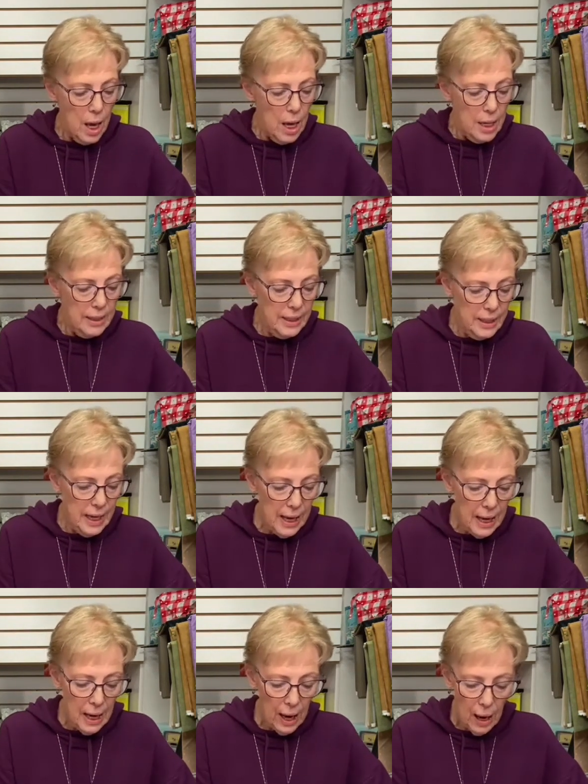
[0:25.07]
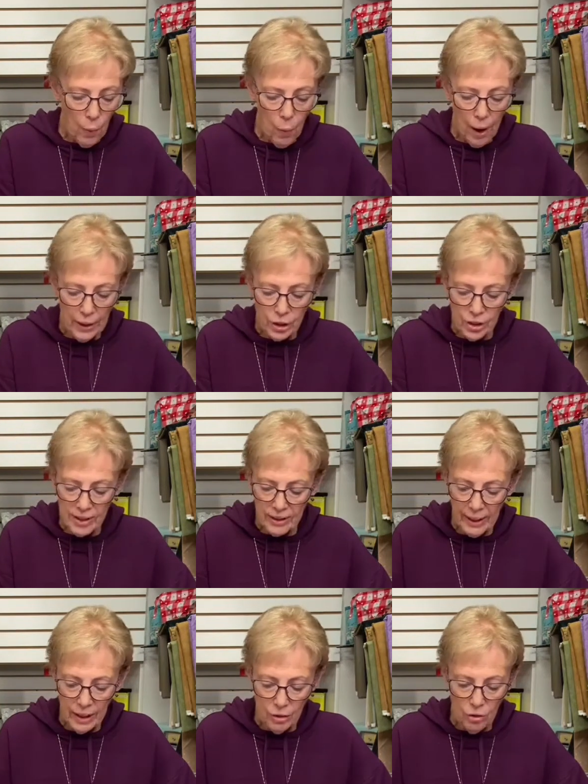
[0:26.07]
Today I want to just
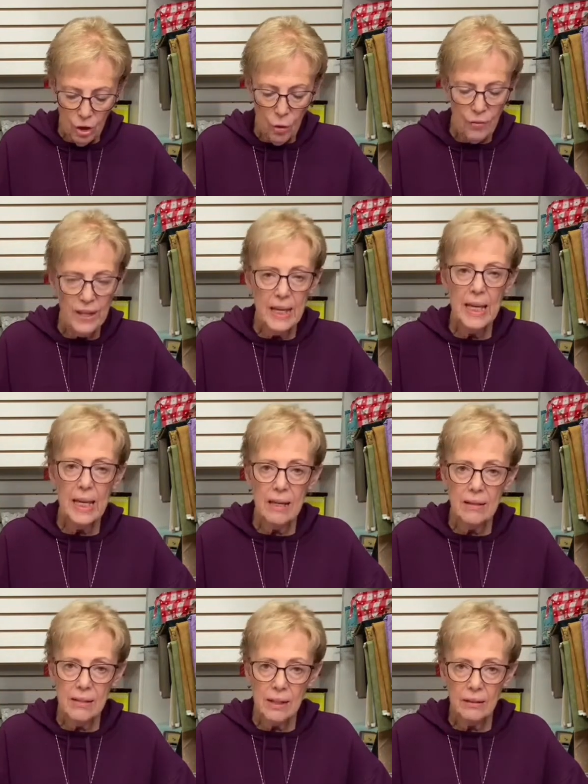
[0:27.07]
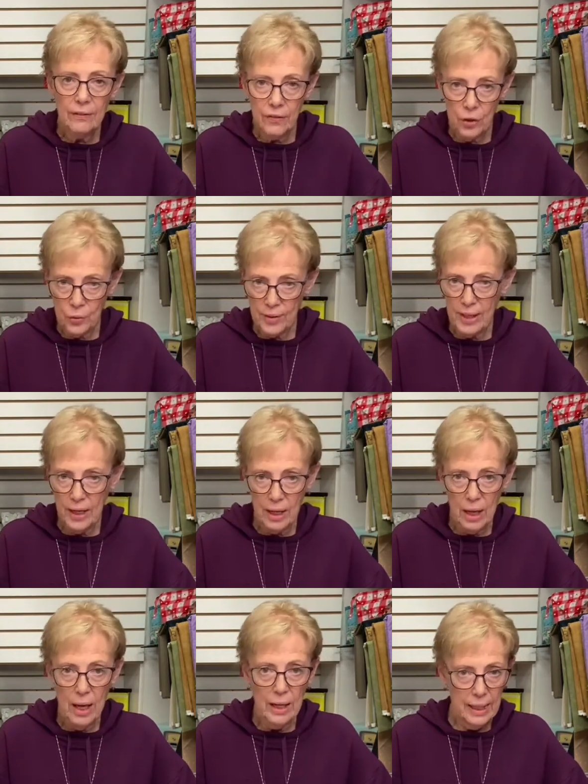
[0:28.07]
let you know the ease of using
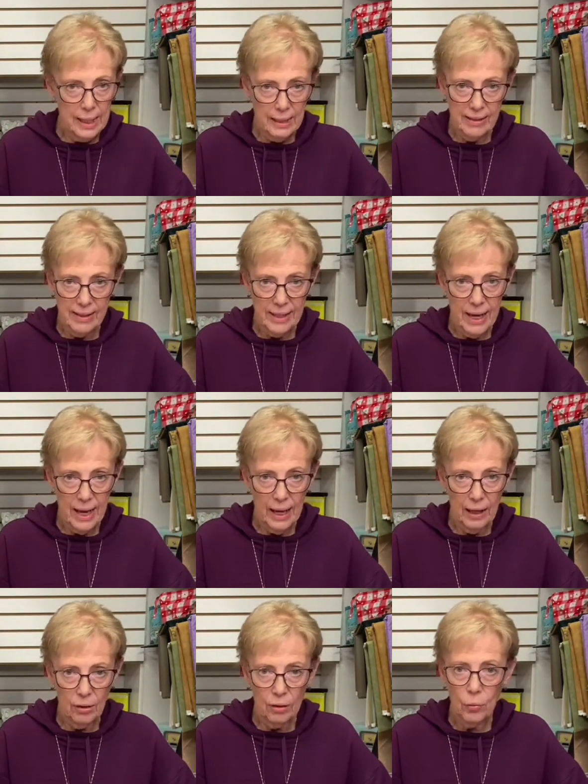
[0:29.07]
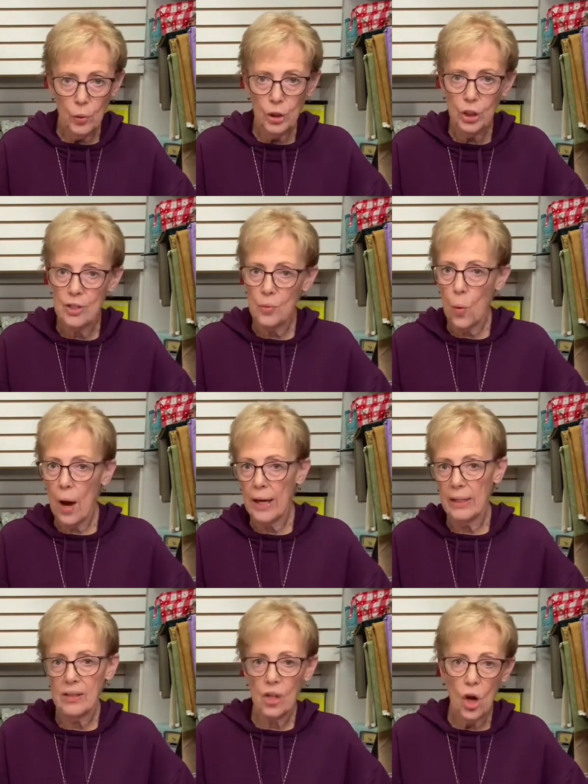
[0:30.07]
an easy angle, which is why
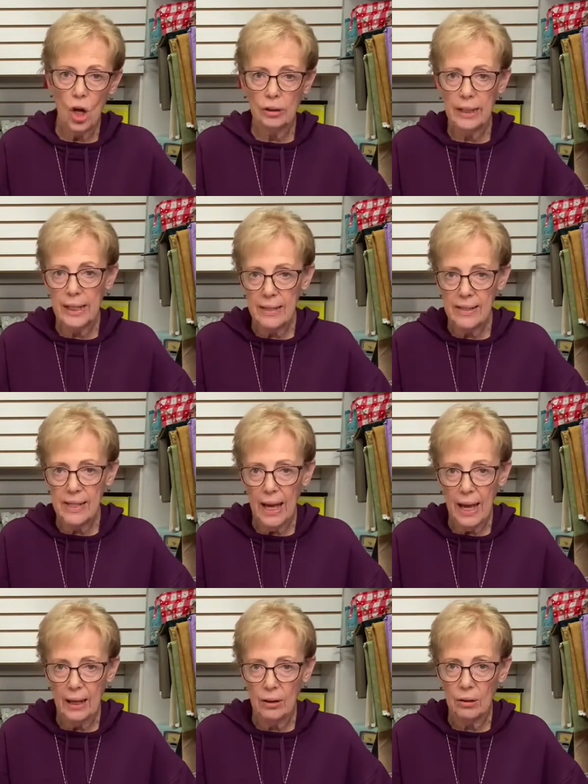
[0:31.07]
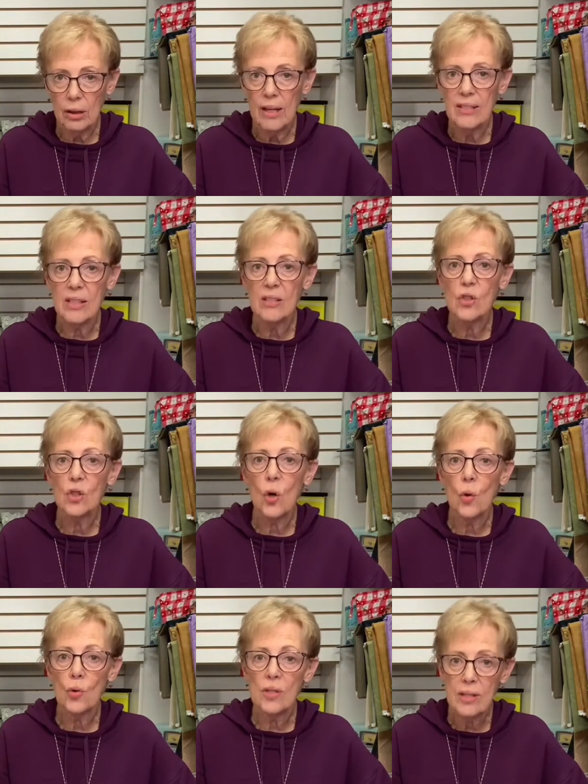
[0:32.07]
it's called easy angle, because it's
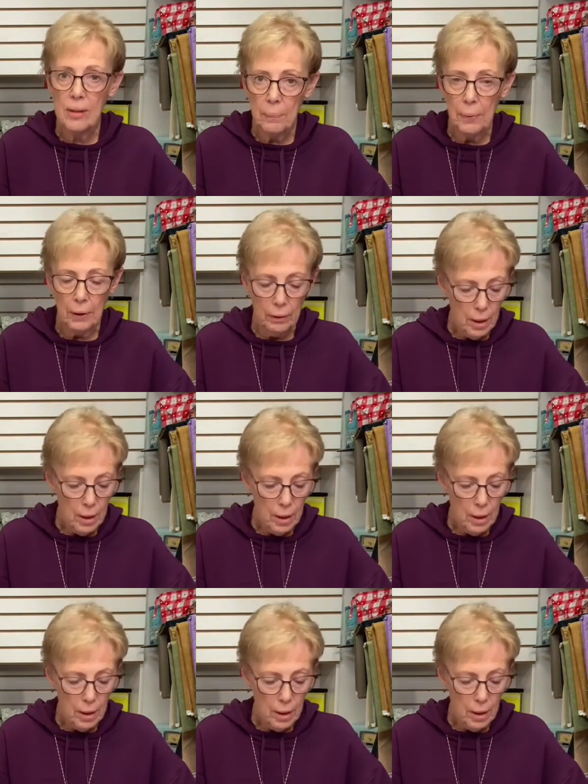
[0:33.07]
so simple.